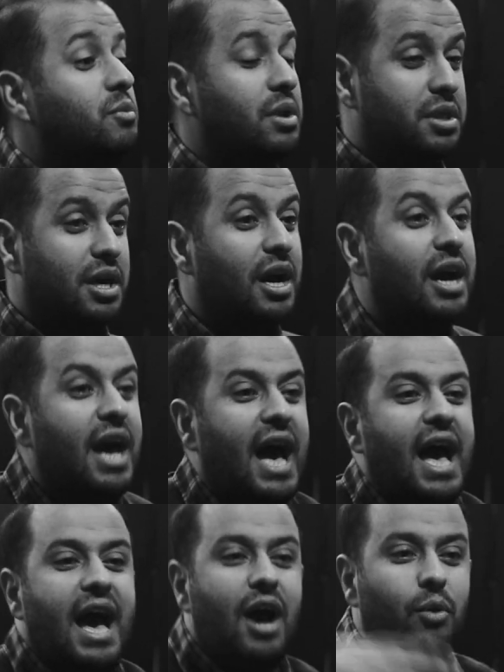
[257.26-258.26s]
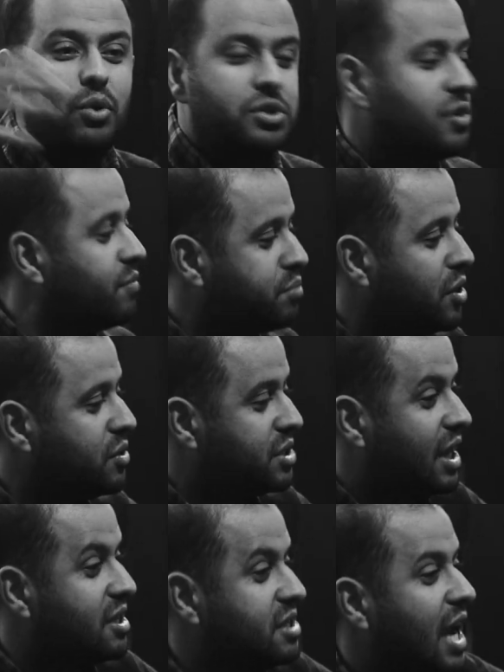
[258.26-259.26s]
with howls of
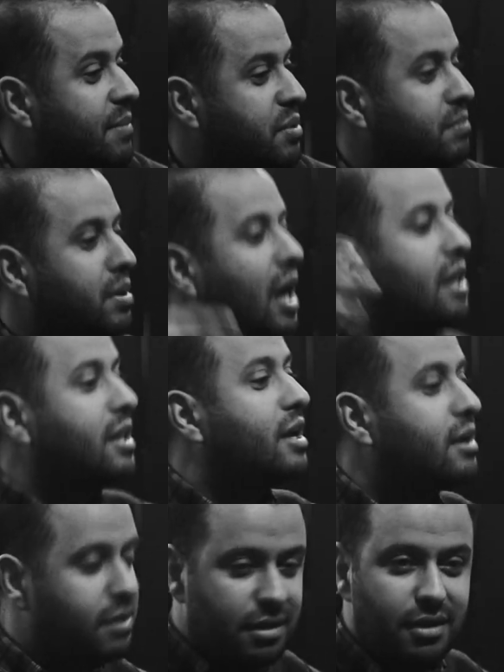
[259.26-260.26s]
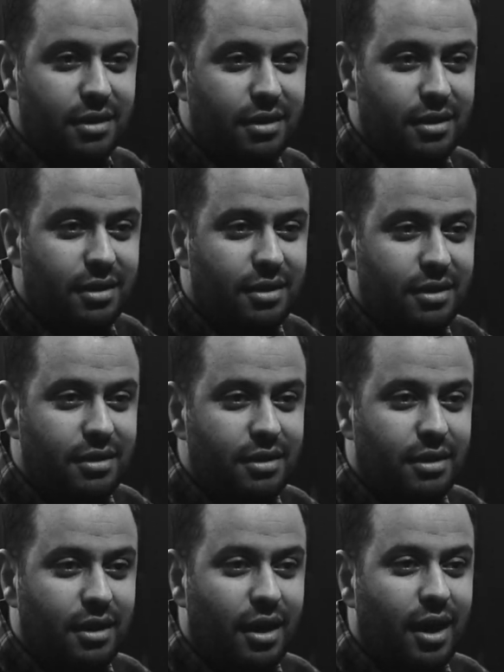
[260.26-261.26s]
protest, hyperbolic
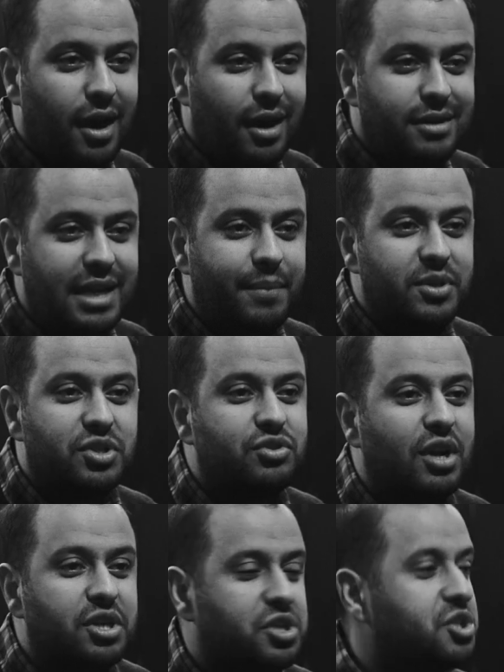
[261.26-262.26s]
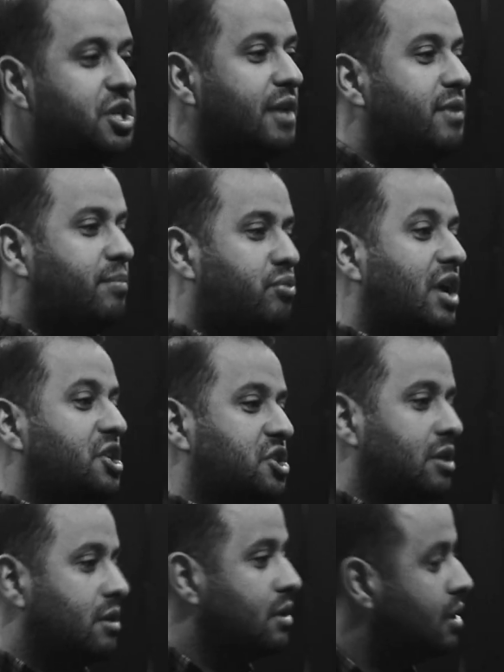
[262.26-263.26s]
demonstrations of
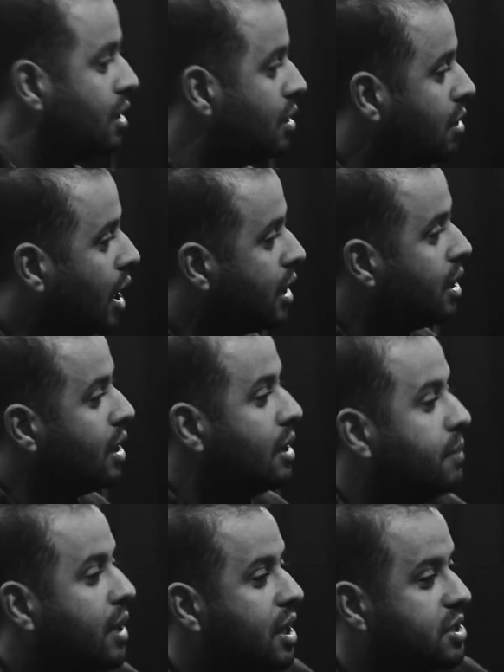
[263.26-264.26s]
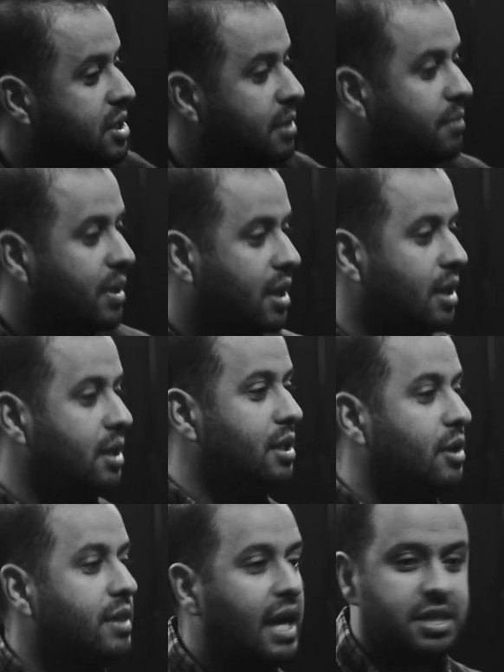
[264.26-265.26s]
oppression. Right? Because
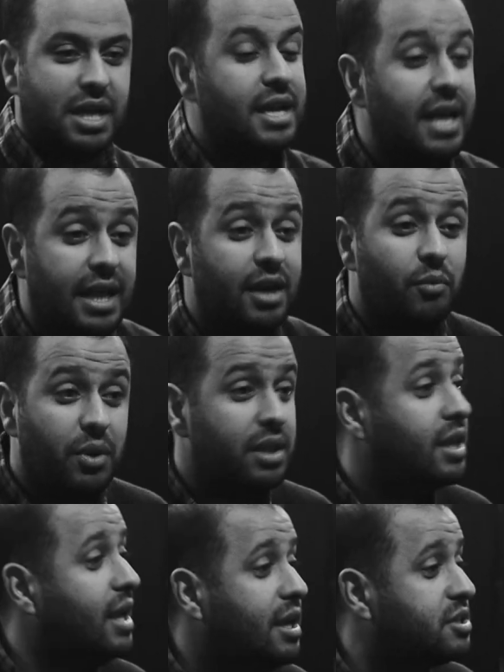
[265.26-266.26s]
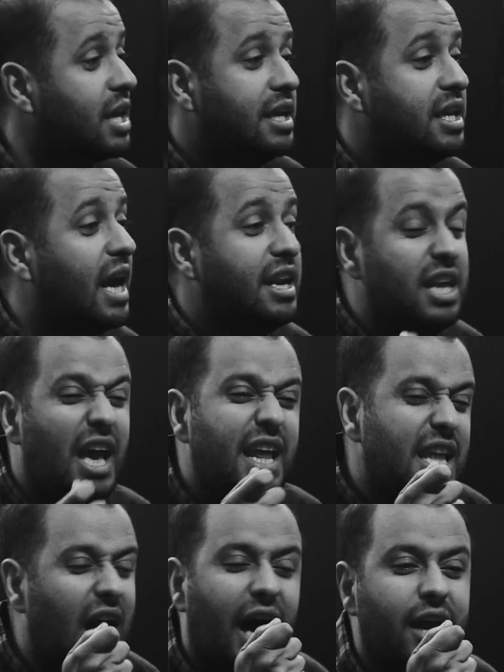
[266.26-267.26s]
you know, that's and it really is.
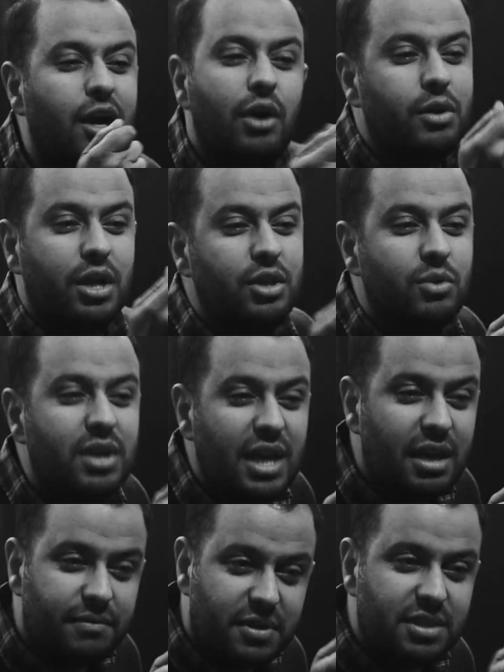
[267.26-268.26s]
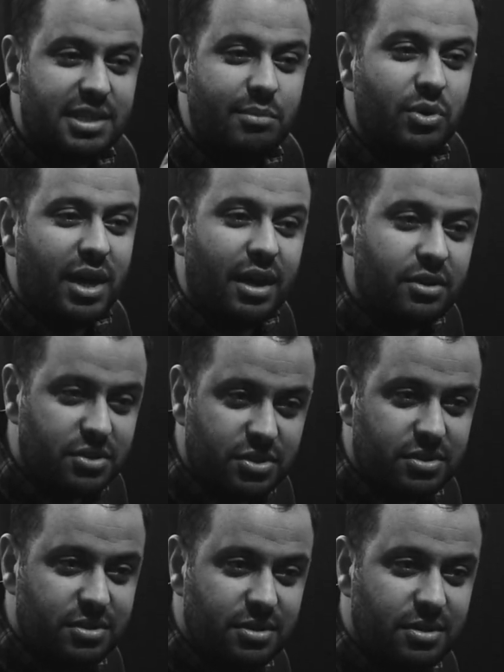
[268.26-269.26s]
Any iota you give to someone
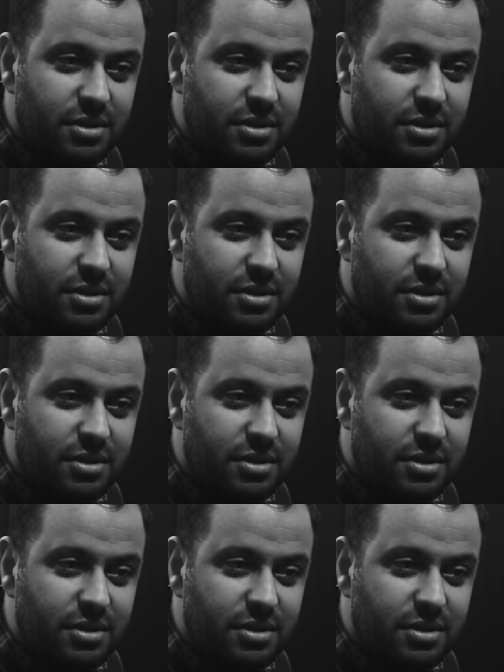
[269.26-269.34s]
else